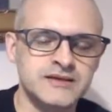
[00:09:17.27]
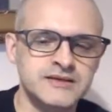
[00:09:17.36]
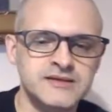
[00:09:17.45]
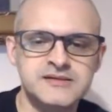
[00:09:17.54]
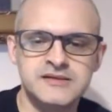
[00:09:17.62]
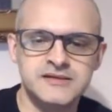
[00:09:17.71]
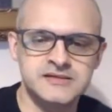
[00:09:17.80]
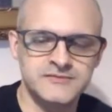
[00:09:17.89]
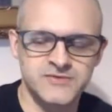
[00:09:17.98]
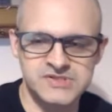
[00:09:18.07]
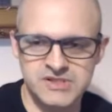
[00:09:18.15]
easy is
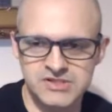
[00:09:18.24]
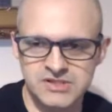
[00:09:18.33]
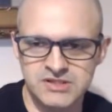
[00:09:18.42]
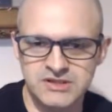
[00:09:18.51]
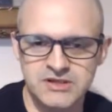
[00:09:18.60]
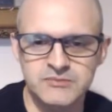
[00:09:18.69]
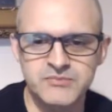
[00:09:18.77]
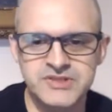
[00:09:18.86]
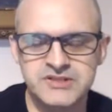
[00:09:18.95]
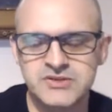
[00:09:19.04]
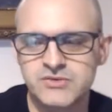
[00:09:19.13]
it for such a
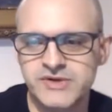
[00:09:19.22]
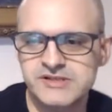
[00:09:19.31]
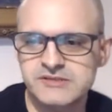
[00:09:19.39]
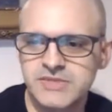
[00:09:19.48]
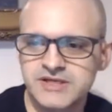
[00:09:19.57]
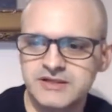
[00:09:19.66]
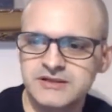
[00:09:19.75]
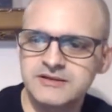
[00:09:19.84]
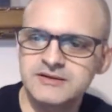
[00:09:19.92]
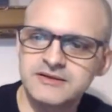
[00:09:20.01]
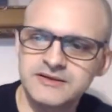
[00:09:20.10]
company to raise money?